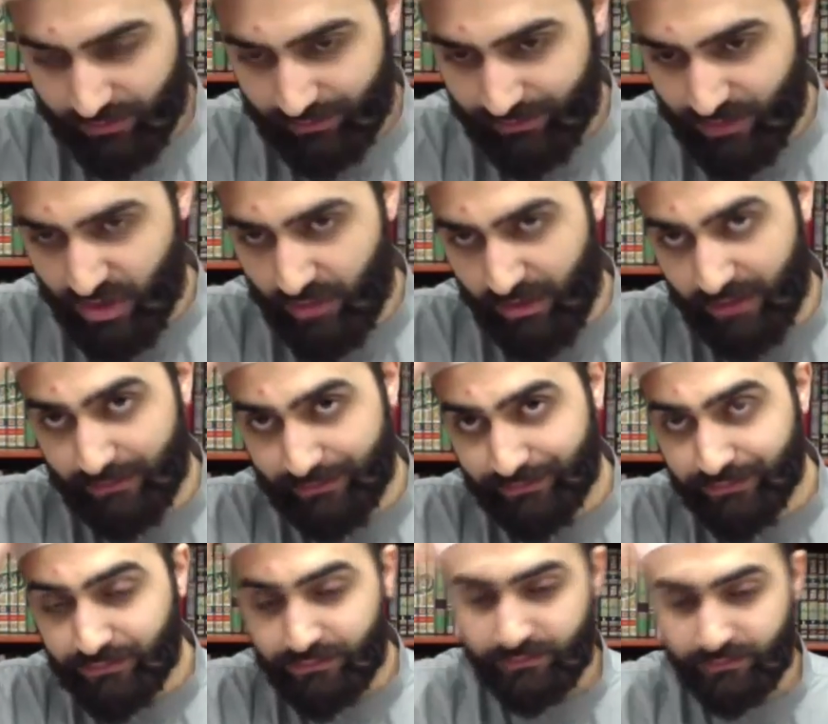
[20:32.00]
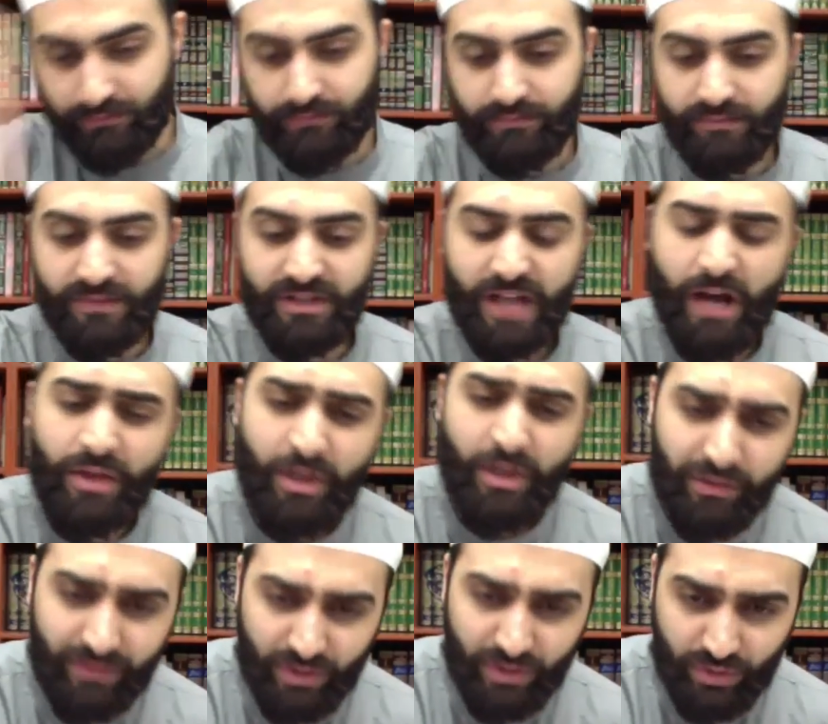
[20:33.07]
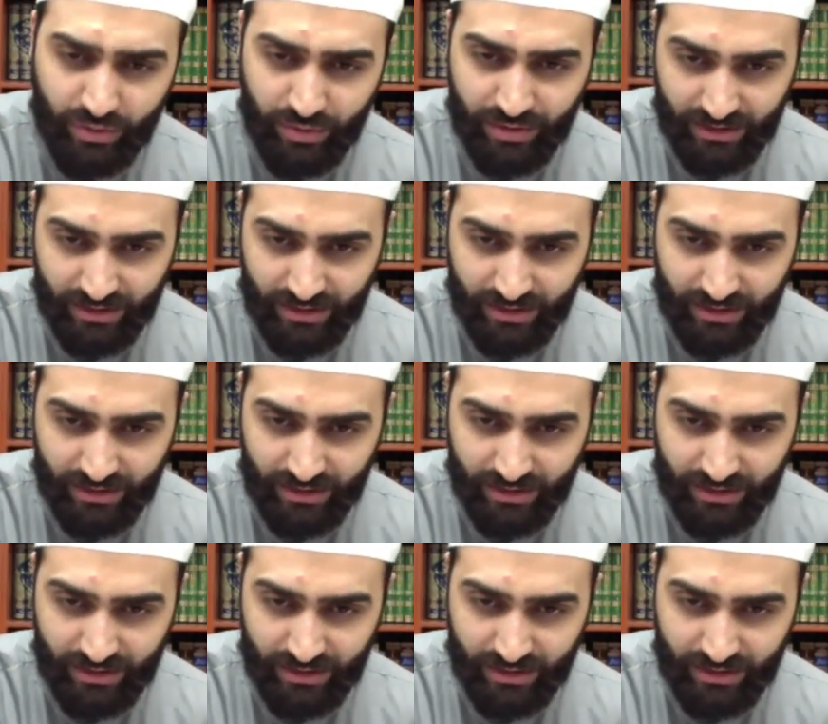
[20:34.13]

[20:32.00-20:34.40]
Jameel. Now that we've introduced